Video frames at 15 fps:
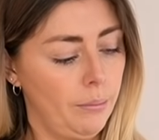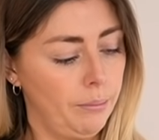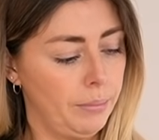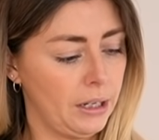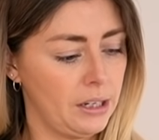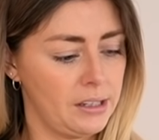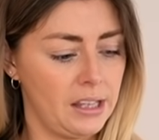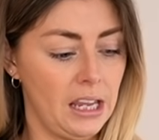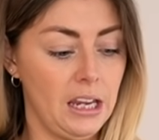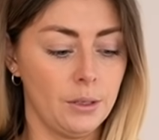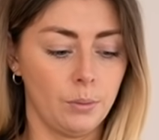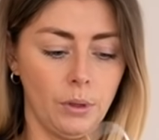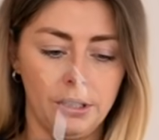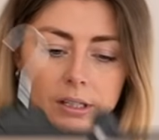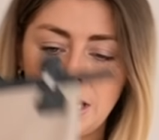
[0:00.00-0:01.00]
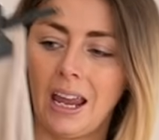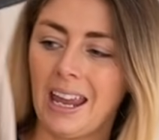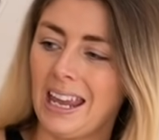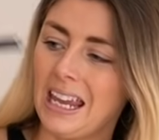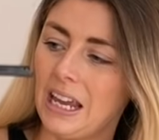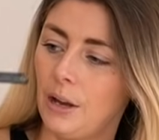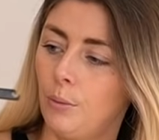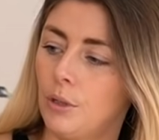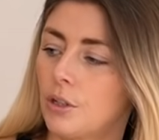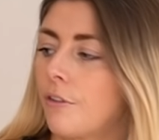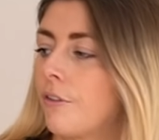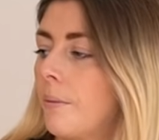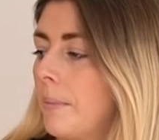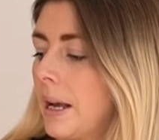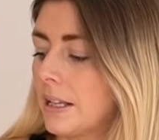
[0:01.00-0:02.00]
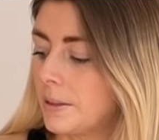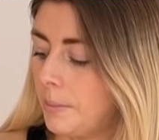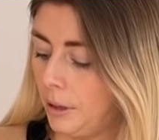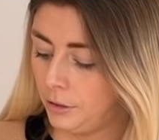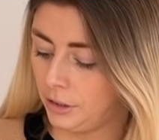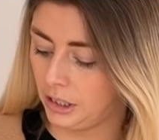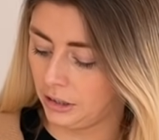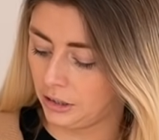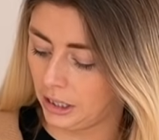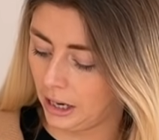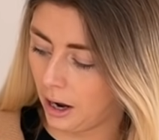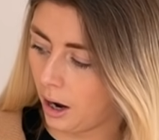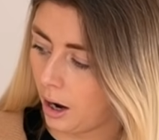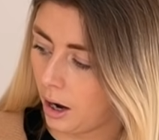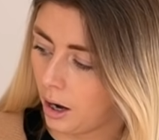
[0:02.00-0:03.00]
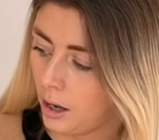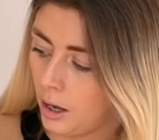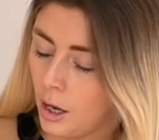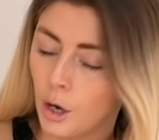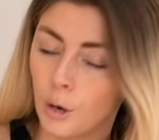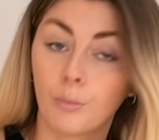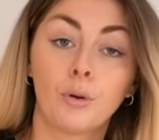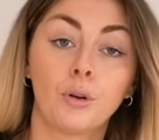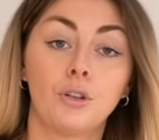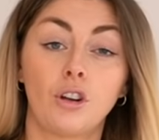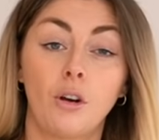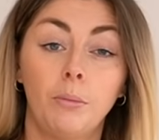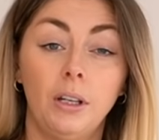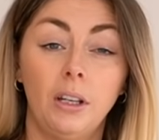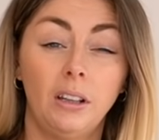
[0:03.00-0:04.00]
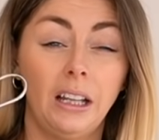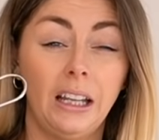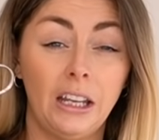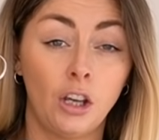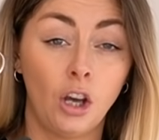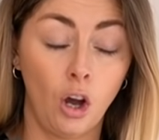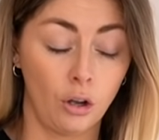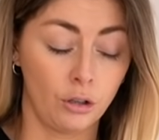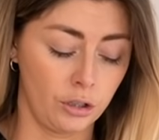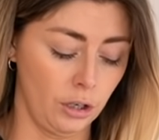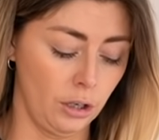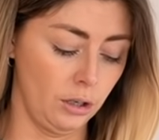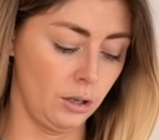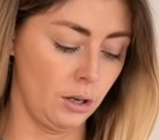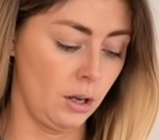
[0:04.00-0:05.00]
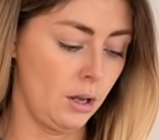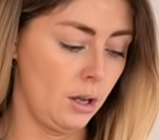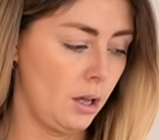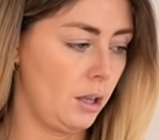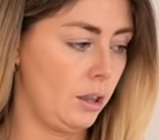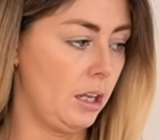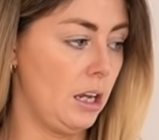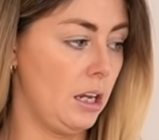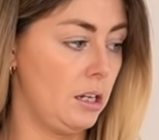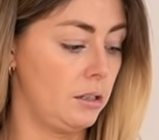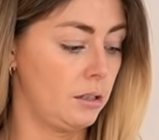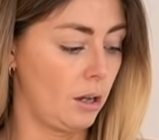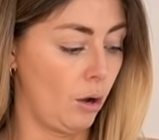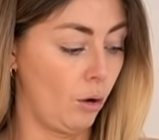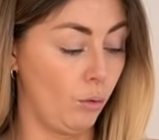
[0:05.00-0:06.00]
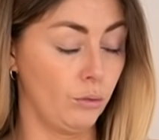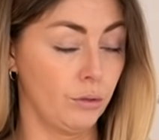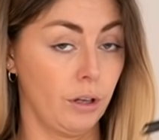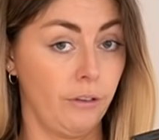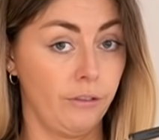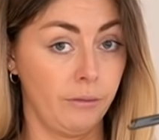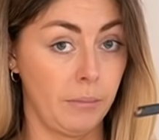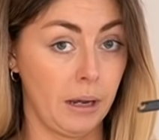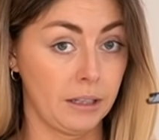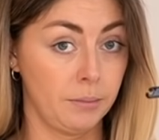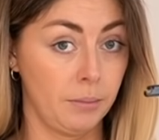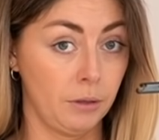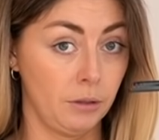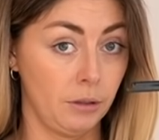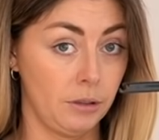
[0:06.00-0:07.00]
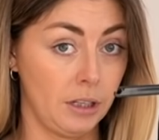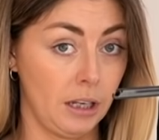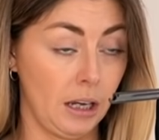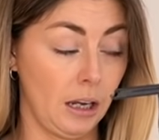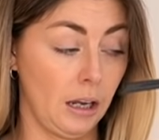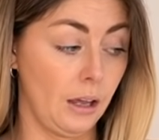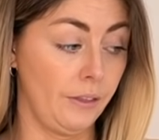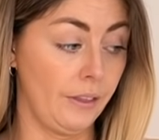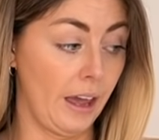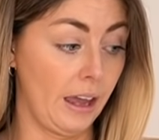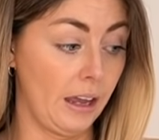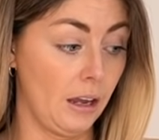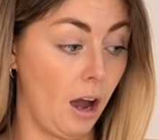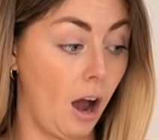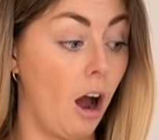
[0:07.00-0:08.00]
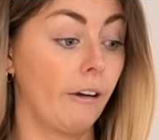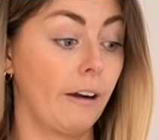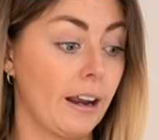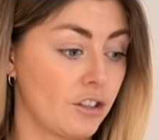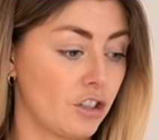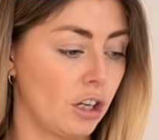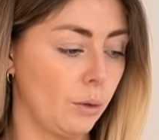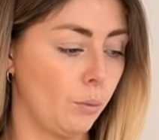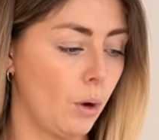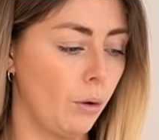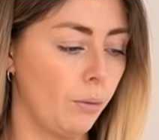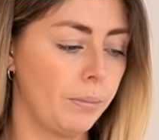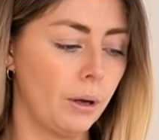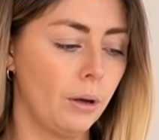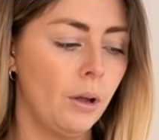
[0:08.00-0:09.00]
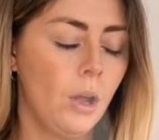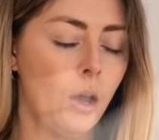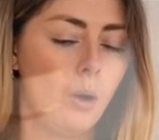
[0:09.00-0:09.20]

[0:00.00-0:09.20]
because these ones here, which are from Massimo Dutti, are predominantly cotton. These are also from Massimo Dutti and they are actually wool. But